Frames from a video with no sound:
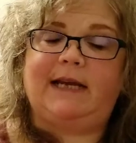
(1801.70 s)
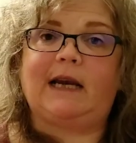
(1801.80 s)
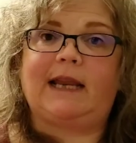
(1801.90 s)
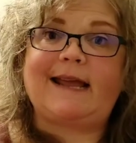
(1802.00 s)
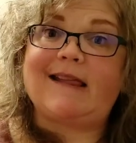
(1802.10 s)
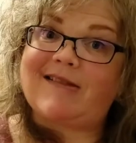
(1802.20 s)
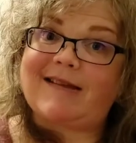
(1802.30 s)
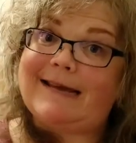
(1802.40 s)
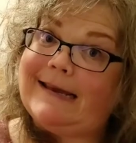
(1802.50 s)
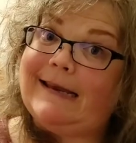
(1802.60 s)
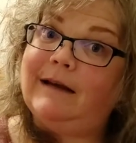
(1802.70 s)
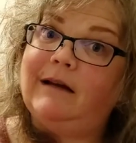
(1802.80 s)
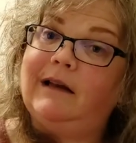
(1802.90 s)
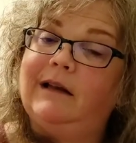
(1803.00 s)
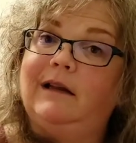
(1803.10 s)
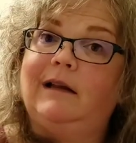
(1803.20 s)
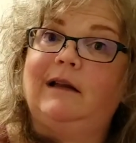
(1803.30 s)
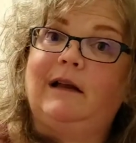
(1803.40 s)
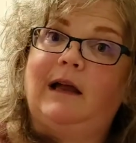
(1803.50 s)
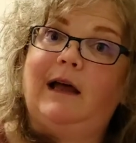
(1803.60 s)
glazy
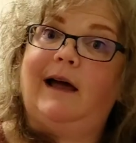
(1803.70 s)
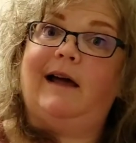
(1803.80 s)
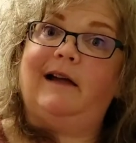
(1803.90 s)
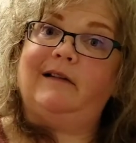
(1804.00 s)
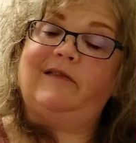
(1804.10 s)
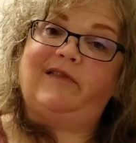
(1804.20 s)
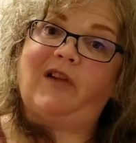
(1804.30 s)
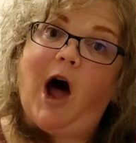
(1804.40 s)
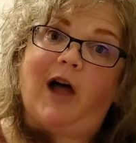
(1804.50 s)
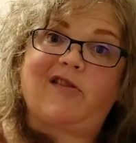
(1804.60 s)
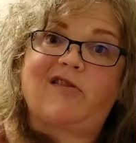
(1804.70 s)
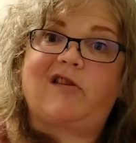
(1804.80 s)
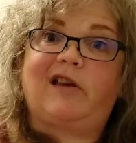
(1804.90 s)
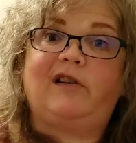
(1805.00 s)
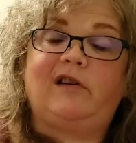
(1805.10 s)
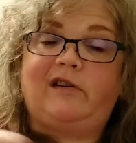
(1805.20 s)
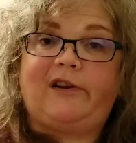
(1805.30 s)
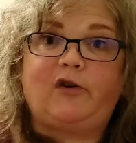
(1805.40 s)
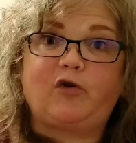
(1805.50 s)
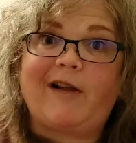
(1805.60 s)
sauce to
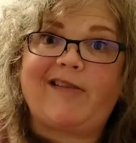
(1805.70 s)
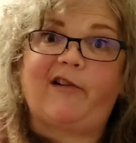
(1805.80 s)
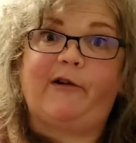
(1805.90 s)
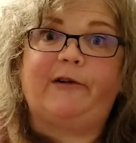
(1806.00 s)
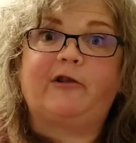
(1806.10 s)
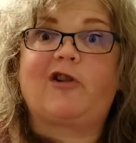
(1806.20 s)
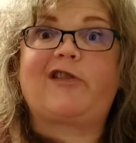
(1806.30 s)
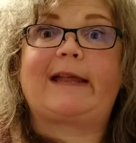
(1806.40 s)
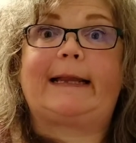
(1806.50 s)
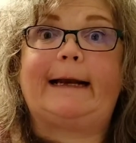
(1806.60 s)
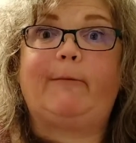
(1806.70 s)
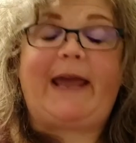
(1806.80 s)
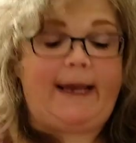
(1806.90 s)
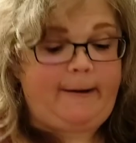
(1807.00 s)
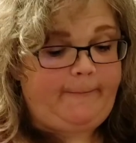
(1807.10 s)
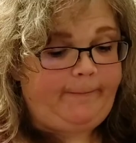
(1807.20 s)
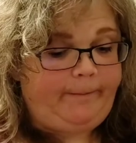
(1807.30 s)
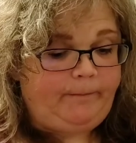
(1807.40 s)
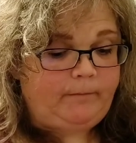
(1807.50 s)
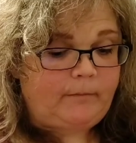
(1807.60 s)
drizzle just a little bit,
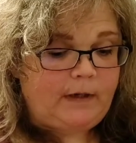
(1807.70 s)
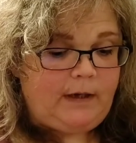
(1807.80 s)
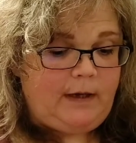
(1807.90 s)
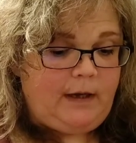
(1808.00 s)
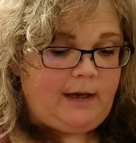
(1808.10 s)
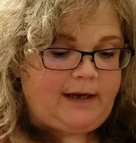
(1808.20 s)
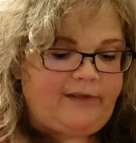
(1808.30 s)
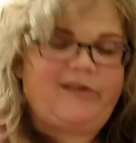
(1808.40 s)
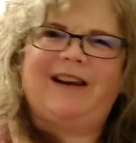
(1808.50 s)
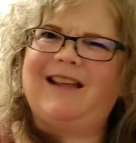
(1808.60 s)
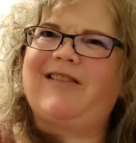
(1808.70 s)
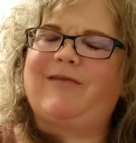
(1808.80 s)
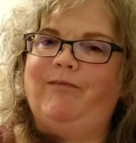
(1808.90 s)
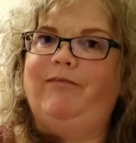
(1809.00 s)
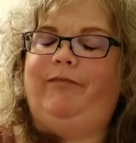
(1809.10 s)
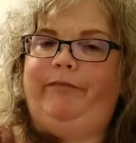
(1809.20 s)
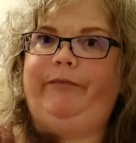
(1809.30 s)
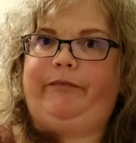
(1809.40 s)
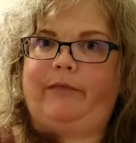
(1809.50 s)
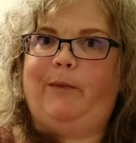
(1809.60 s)
because it is
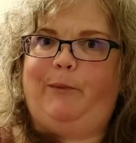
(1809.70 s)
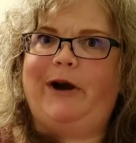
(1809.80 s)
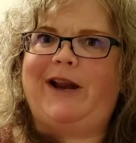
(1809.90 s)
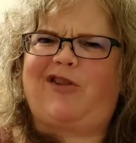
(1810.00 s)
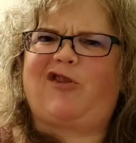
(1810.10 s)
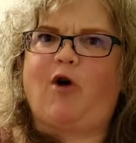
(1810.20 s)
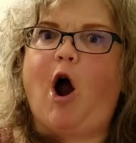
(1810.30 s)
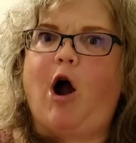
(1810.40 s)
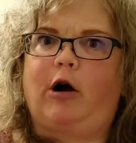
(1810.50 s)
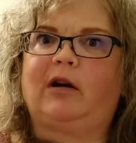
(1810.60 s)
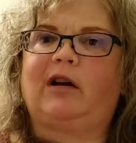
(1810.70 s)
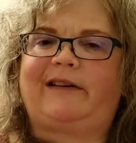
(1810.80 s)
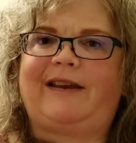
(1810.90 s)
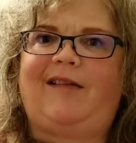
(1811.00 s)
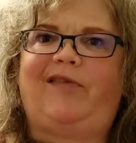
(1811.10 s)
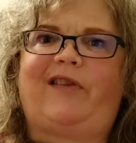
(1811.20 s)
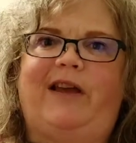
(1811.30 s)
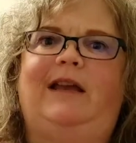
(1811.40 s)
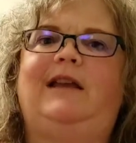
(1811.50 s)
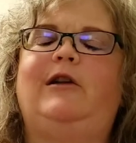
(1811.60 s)
pretty strong tasting.